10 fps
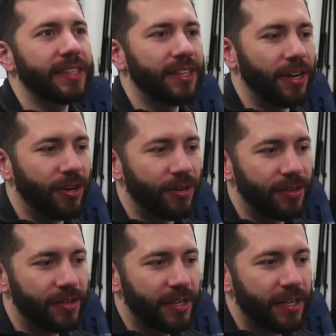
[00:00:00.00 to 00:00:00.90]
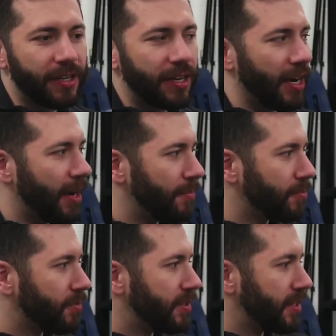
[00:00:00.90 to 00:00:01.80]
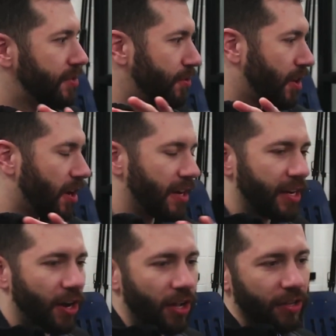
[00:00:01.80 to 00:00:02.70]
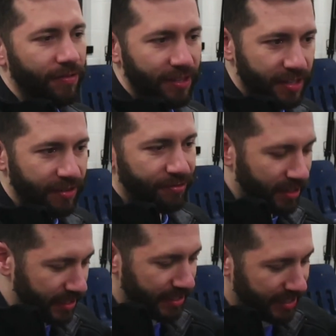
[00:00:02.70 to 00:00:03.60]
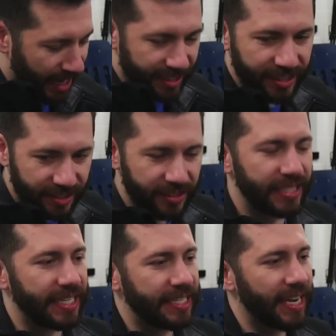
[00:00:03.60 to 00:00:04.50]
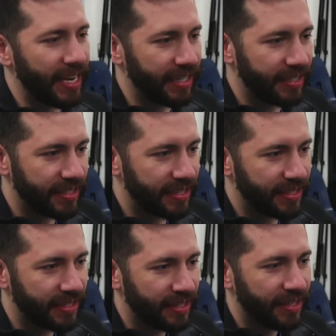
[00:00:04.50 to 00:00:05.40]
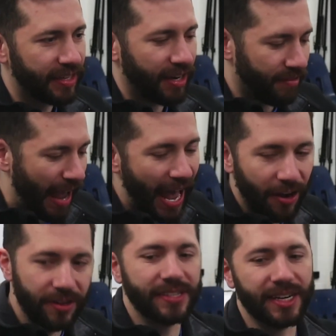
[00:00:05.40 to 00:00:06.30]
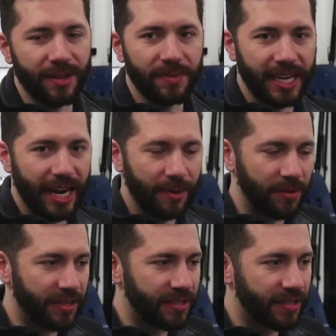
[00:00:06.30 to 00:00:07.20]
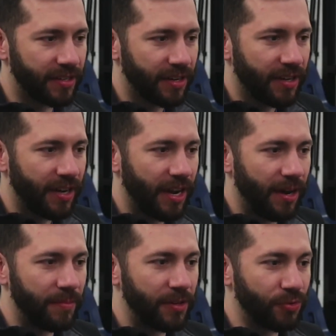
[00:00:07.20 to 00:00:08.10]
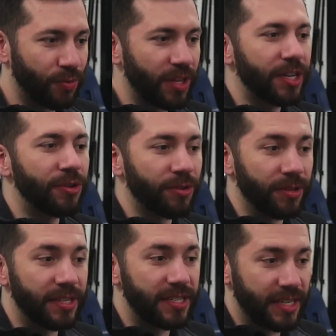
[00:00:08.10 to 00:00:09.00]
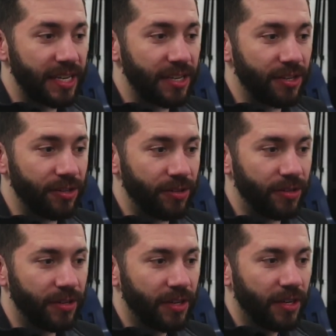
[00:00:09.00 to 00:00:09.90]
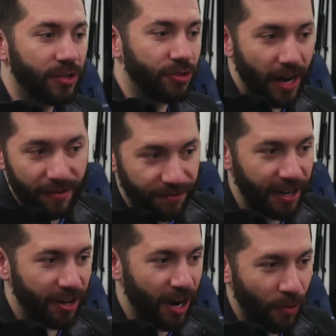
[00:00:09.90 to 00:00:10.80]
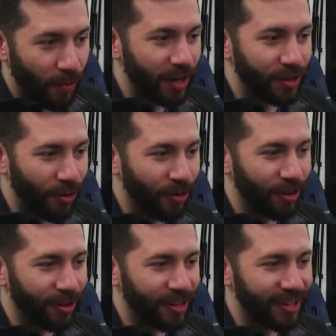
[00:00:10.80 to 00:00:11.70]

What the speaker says: though, disregarding all of the different technical details of how to set up the cameras, is really cool to see you try to figure out what cord